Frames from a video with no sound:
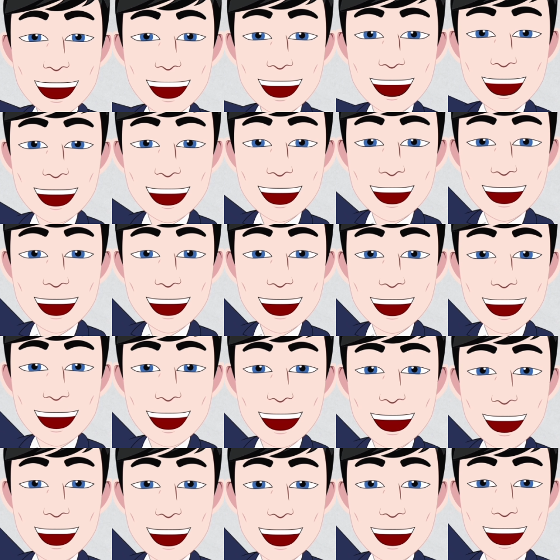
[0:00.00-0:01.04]

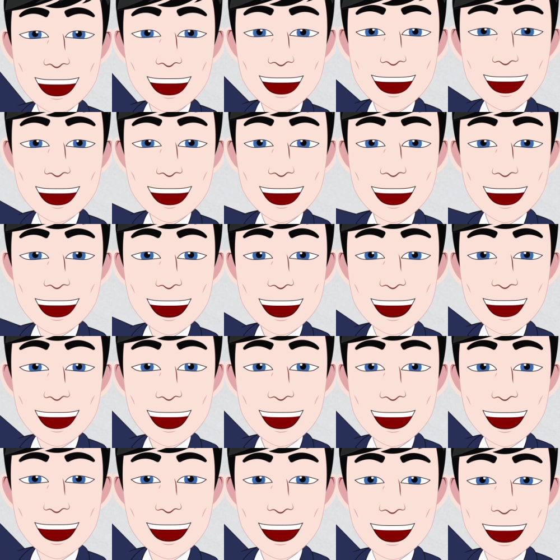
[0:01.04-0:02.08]

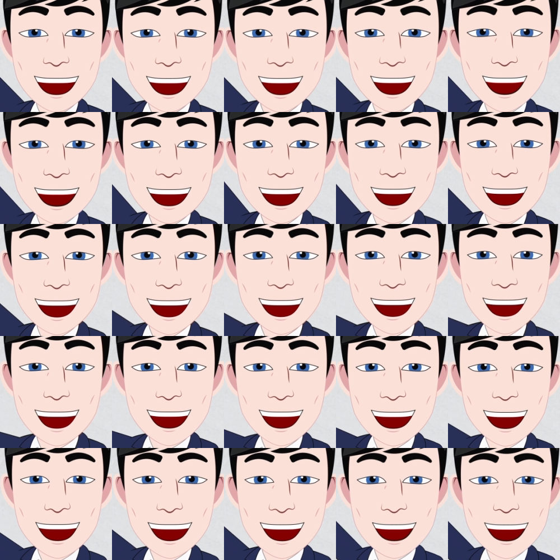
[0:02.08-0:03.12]

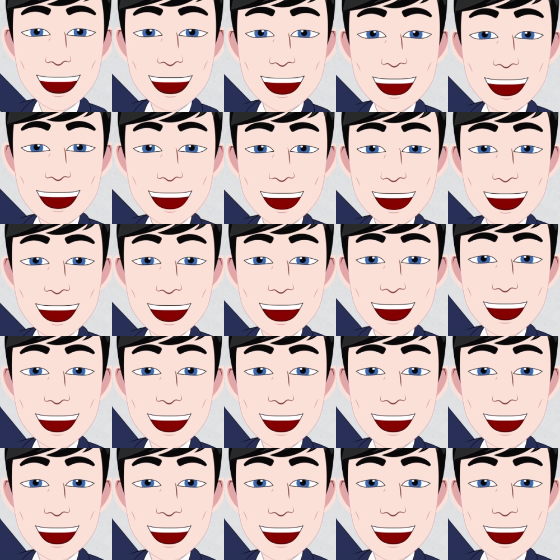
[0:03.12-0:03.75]
Nobody speaks.